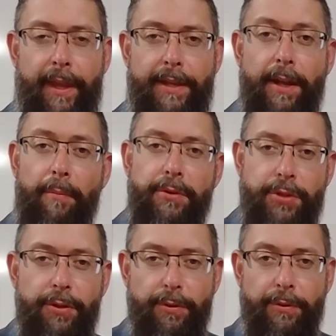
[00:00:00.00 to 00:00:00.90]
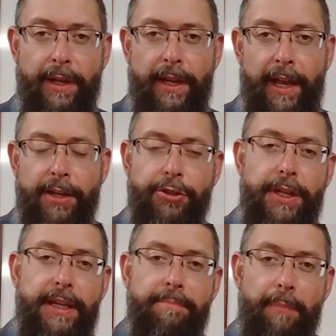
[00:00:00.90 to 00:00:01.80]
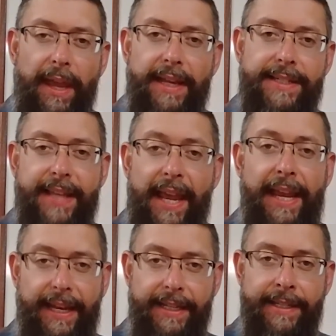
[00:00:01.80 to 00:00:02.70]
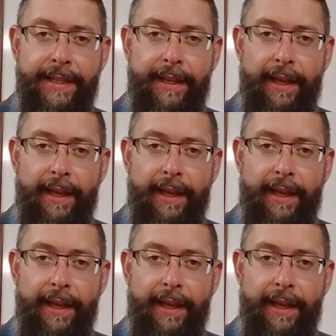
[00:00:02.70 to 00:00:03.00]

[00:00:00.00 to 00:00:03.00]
Number two, she can maintain